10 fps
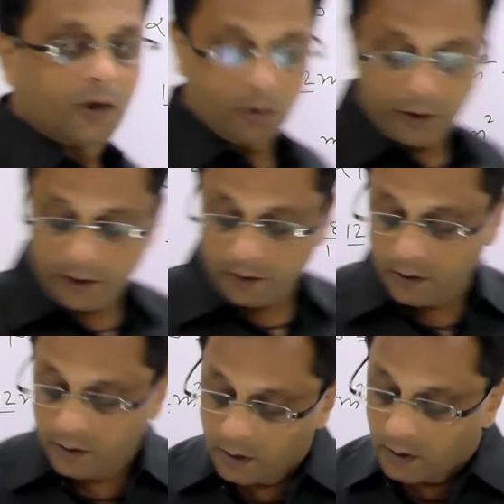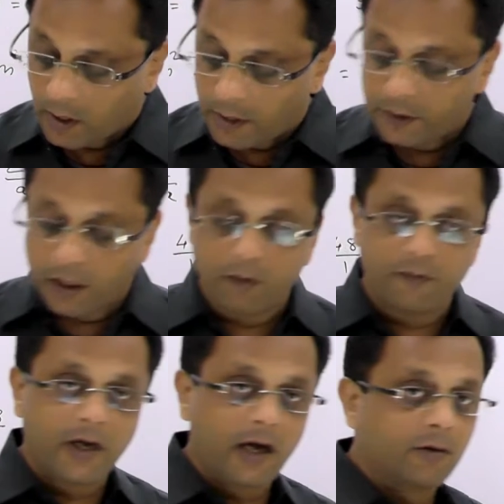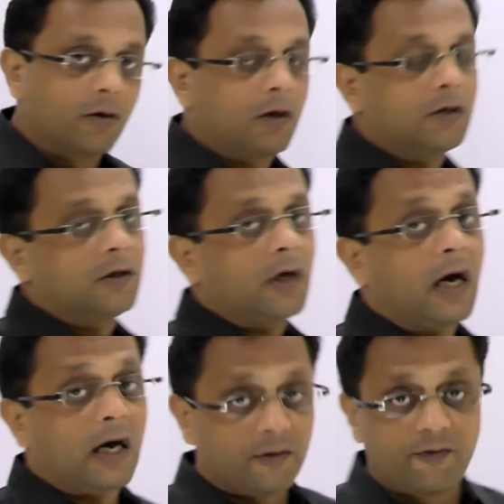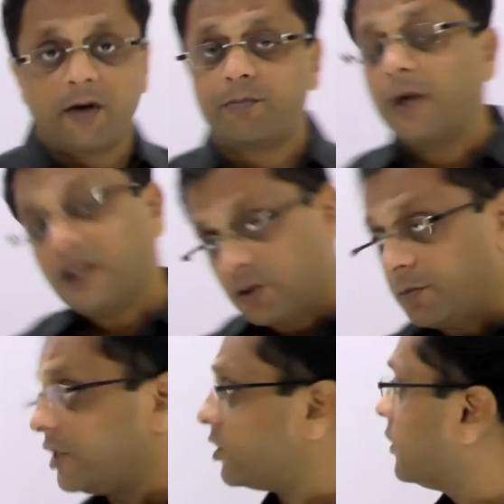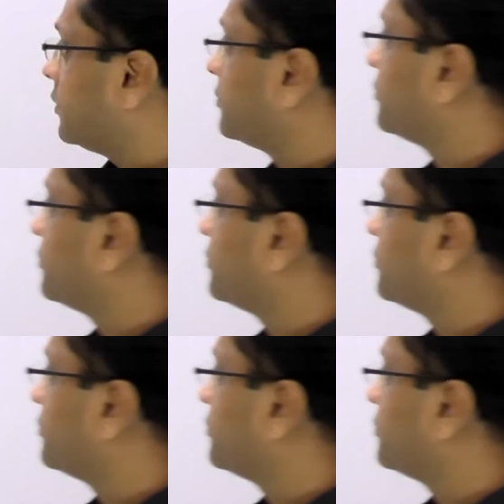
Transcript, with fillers: Okay, and now we have got alpha plus beta